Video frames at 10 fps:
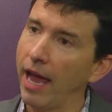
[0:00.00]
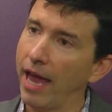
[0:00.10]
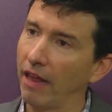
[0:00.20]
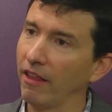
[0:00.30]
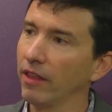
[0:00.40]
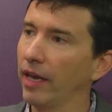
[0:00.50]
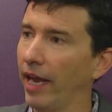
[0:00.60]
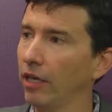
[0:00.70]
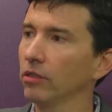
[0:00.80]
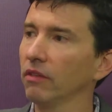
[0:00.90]
And I think that
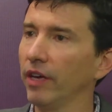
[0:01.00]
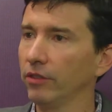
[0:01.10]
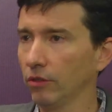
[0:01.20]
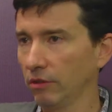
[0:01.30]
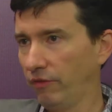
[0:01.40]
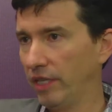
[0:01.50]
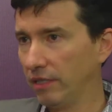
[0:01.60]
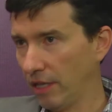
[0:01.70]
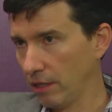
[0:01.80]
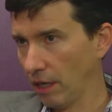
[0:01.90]
angel investors and
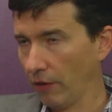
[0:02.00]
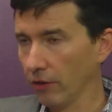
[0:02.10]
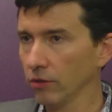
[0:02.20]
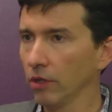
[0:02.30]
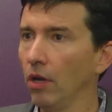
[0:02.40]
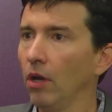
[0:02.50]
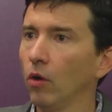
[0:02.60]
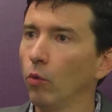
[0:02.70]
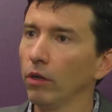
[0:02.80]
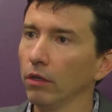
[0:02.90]
VCs and others
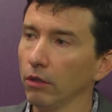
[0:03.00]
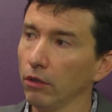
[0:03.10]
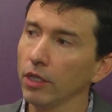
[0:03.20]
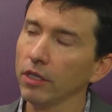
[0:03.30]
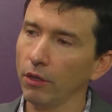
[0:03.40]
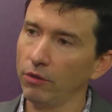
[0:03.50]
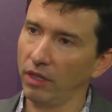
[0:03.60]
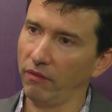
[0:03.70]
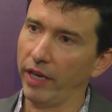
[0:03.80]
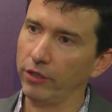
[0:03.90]
will look at those
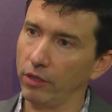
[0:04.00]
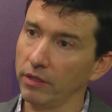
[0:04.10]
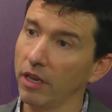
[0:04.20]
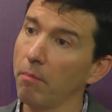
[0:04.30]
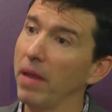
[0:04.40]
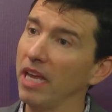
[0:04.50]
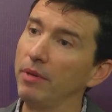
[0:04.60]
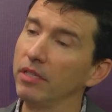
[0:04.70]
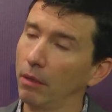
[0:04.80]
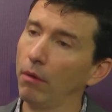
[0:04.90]
innovations, and there may
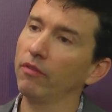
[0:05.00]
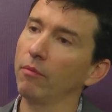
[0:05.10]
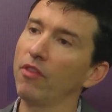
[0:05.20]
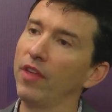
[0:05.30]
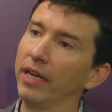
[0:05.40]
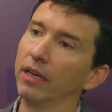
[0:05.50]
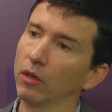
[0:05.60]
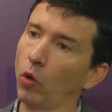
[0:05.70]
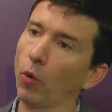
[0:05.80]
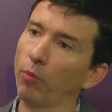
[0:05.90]
be some of them that they can
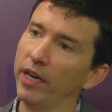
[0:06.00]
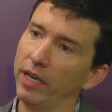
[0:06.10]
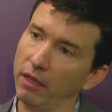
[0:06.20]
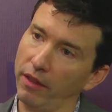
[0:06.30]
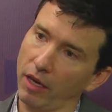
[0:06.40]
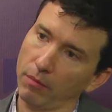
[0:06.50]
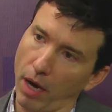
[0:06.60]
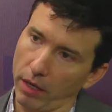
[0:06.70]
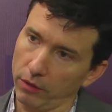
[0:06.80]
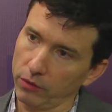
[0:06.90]
incorporate into their
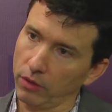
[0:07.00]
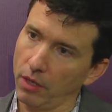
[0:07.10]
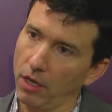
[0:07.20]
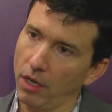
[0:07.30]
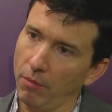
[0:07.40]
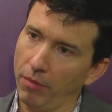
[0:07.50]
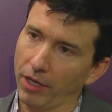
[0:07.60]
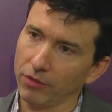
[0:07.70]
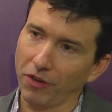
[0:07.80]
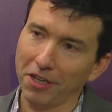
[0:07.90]
models.
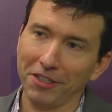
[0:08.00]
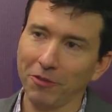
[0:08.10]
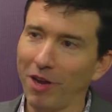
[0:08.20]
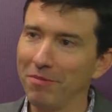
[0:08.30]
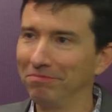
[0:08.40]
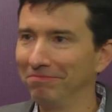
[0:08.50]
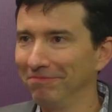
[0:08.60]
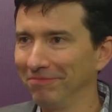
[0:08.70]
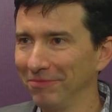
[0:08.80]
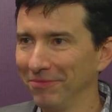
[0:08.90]
Because frankly, the way
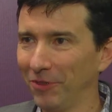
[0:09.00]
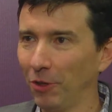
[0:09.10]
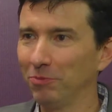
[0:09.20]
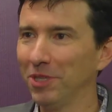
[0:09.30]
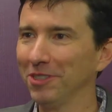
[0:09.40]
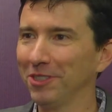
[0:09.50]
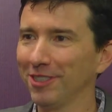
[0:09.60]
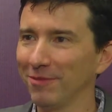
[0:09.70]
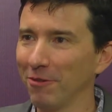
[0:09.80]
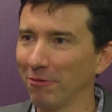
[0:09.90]
those
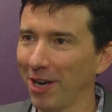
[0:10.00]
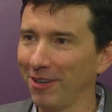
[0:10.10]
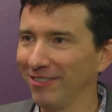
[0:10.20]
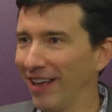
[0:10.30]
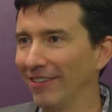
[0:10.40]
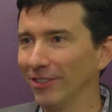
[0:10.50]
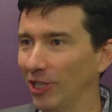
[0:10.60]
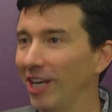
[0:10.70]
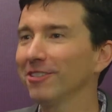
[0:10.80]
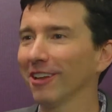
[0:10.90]
businesses have been run, it hasn't
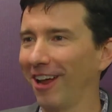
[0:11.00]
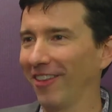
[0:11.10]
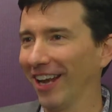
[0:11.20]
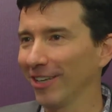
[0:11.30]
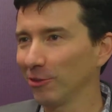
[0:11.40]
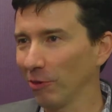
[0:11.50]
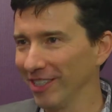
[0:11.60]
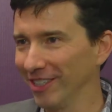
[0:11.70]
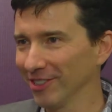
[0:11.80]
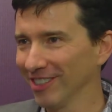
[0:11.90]
changed a lot in the last
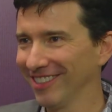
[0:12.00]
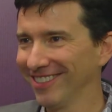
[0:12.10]
20 years.